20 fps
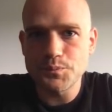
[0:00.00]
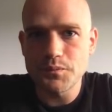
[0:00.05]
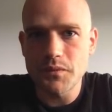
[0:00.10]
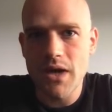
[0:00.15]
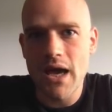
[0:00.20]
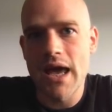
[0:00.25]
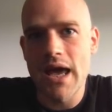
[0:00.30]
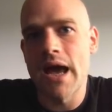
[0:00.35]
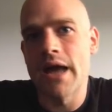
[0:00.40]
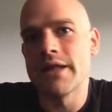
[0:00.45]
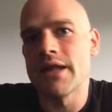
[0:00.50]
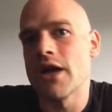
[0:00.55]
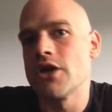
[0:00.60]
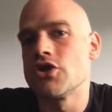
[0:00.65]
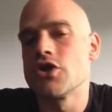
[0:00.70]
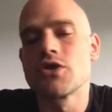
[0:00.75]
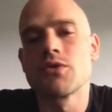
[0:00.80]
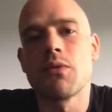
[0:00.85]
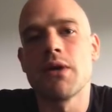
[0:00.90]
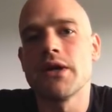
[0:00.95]
and I
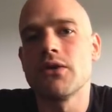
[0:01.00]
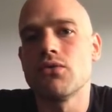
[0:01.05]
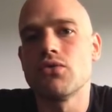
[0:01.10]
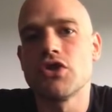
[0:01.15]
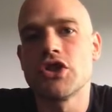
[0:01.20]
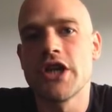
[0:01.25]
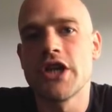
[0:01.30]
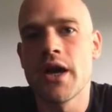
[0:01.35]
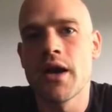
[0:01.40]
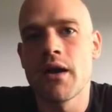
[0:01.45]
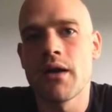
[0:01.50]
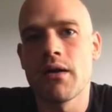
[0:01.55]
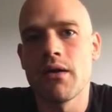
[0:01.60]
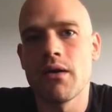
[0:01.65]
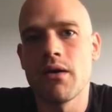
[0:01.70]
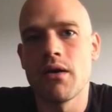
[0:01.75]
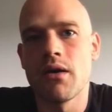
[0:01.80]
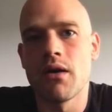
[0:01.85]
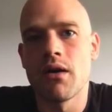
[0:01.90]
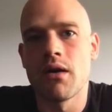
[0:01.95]
just wanted to share
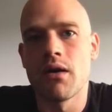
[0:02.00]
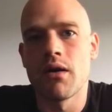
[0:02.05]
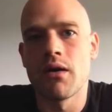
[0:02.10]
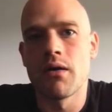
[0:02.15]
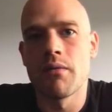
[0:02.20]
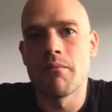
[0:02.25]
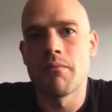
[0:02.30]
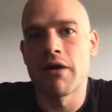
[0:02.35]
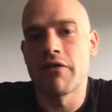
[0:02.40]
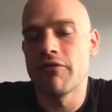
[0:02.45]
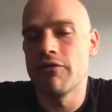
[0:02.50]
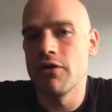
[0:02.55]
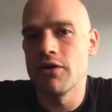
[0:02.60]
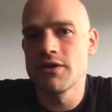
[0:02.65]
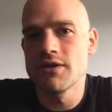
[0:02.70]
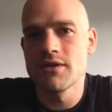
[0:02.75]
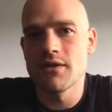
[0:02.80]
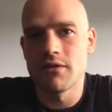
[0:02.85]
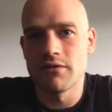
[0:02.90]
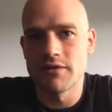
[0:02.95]
my
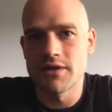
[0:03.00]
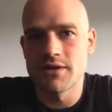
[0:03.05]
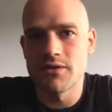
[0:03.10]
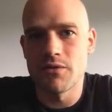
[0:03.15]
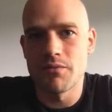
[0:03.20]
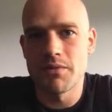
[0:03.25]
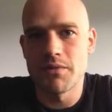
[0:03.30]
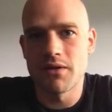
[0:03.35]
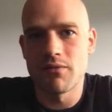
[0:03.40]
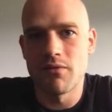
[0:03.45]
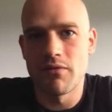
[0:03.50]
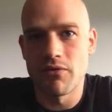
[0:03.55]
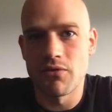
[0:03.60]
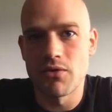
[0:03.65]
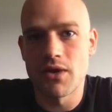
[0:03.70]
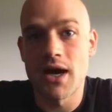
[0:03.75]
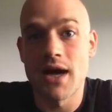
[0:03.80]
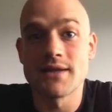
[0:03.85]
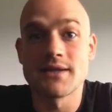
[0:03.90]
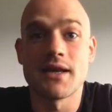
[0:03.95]
thoughts on this topic with you
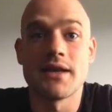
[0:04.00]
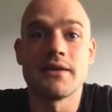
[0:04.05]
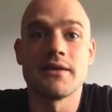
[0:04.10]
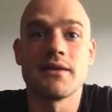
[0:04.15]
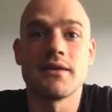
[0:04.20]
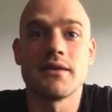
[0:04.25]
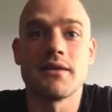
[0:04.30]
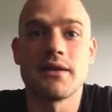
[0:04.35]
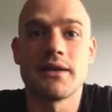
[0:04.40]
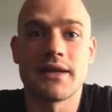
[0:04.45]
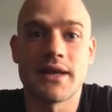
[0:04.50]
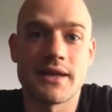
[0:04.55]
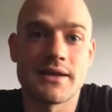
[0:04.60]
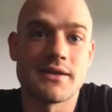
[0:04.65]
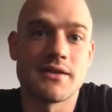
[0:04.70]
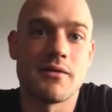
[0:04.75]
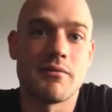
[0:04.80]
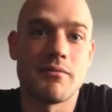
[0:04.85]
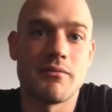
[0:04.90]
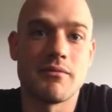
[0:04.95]
guys and get
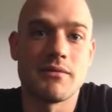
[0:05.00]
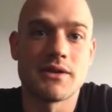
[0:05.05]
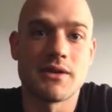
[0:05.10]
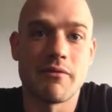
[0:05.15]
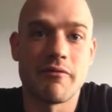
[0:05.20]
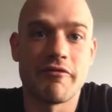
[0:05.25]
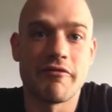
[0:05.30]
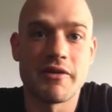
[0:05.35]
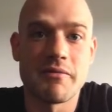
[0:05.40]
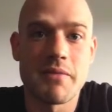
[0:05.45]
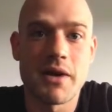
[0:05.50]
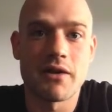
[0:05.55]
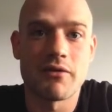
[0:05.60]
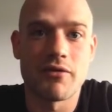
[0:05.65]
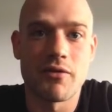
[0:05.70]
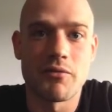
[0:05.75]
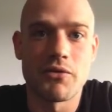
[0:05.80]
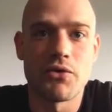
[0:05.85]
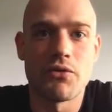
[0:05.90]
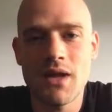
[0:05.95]
some feedback
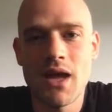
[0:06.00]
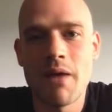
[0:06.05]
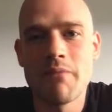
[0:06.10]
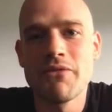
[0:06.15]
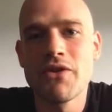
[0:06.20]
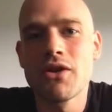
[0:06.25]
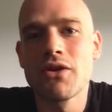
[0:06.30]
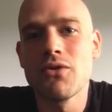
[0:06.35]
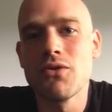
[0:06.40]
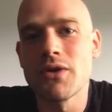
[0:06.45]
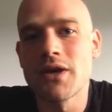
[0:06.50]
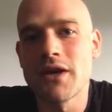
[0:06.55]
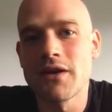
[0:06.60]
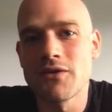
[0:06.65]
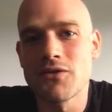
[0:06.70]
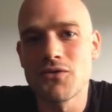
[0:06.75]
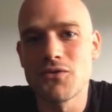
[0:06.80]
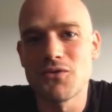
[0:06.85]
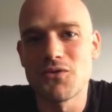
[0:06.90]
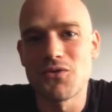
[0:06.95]
from you. I'm not
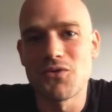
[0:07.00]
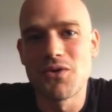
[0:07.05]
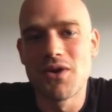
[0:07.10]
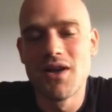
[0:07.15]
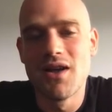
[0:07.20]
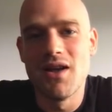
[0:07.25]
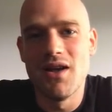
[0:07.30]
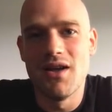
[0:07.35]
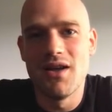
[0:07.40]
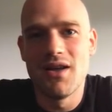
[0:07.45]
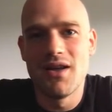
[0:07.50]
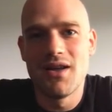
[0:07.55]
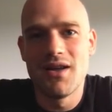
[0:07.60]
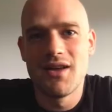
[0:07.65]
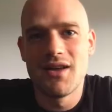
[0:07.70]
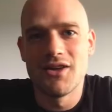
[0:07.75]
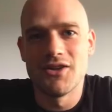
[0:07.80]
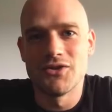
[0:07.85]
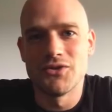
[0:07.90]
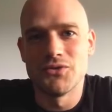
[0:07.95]
looking to
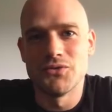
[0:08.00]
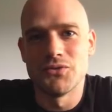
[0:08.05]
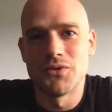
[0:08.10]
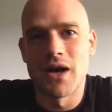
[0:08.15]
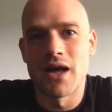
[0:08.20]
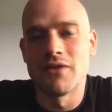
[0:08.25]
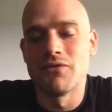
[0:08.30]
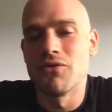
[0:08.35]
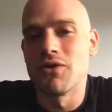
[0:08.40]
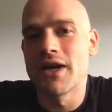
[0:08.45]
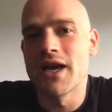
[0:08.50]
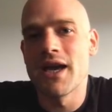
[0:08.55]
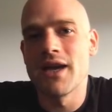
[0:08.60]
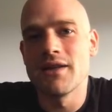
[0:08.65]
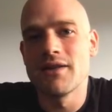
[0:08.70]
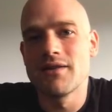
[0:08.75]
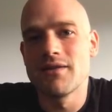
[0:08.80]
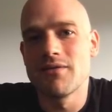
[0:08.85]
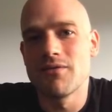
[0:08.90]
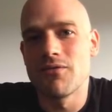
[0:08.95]

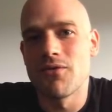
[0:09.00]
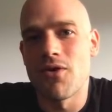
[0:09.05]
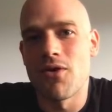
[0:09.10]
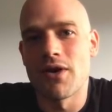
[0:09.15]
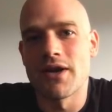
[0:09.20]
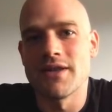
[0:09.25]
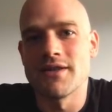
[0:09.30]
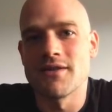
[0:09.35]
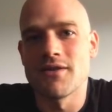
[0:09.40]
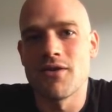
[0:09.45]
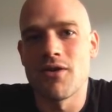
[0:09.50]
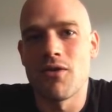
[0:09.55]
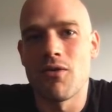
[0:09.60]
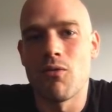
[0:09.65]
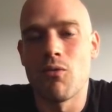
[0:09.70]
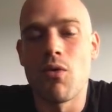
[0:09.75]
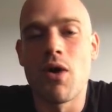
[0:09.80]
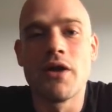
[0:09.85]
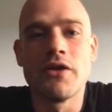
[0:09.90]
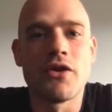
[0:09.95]
advocate for either
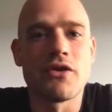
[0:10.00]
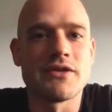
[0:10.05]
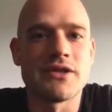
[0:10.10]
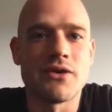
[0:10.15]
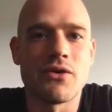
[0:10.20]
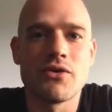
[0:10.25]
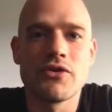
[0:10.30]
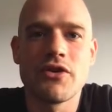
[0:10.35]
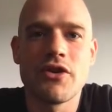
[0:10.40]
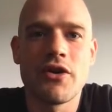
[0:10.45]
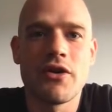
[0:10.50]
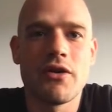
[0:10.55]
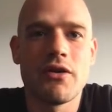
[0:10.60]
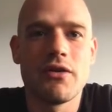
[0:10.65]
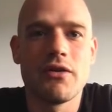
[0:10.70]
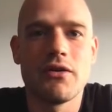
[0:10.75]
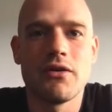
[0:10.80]
one or the other,